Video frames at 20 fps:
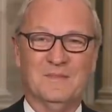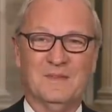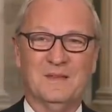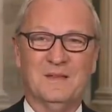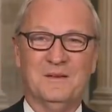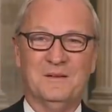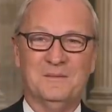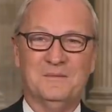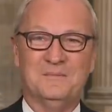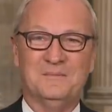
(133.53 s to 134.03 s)

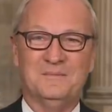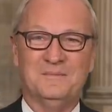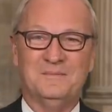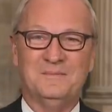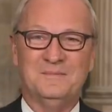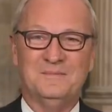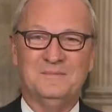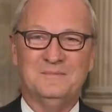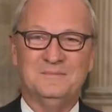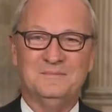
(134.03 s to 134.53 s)

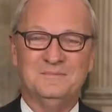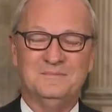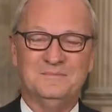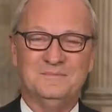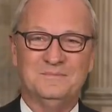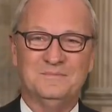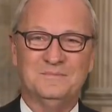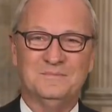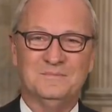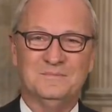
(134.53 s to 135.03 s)

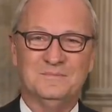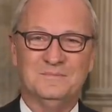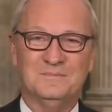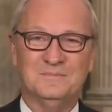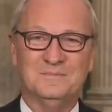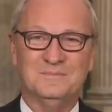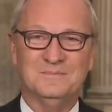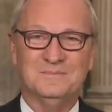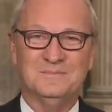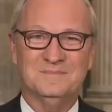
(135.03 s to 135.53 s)

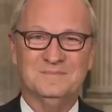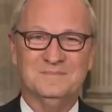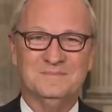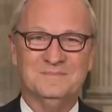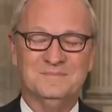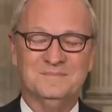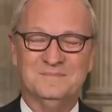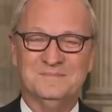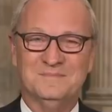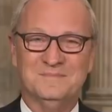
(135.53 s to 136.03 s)

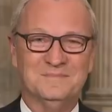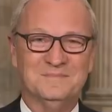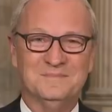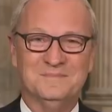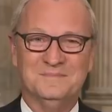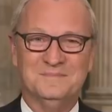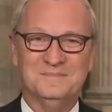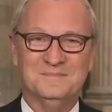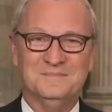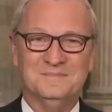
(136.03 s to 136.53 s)

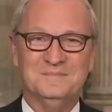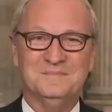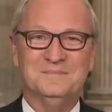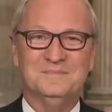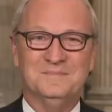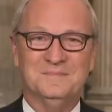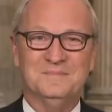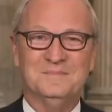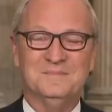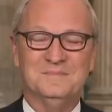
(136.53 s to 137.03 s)

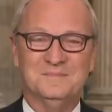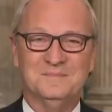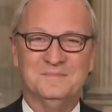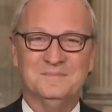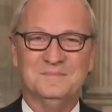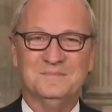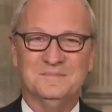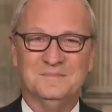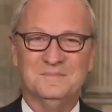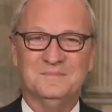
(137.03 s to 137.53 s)

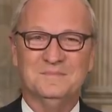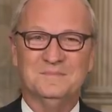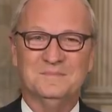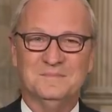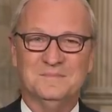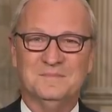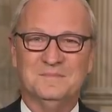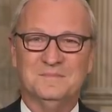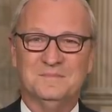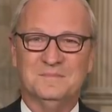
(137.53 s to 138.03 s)

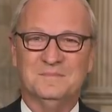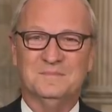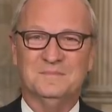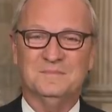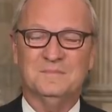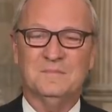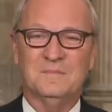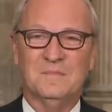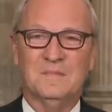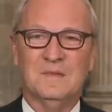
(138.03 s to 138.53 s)

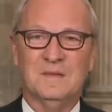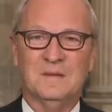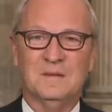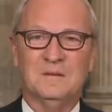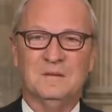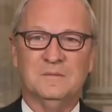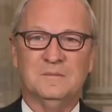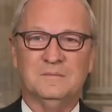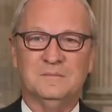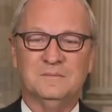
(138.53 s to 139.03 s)

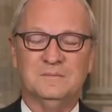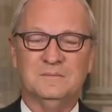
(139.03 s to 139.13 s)
(not speaking)